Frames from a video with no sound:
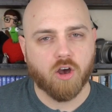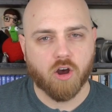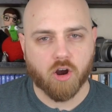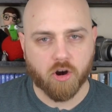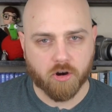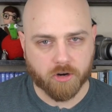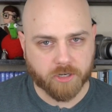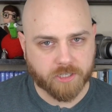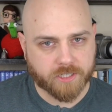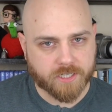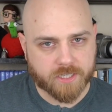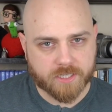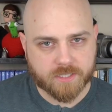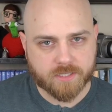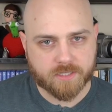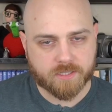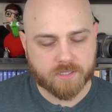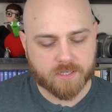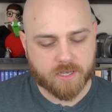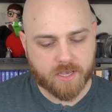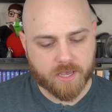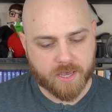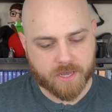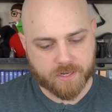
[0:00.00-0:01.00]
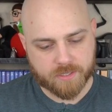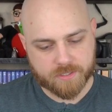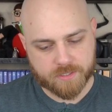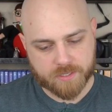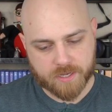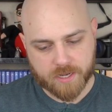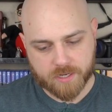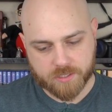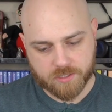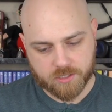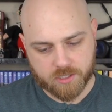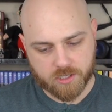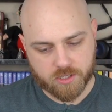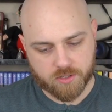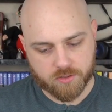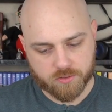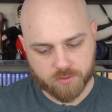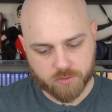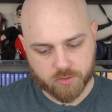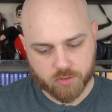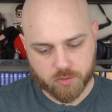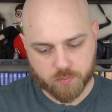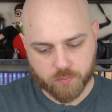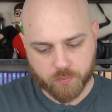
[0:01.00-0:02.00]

Arctis headsets use,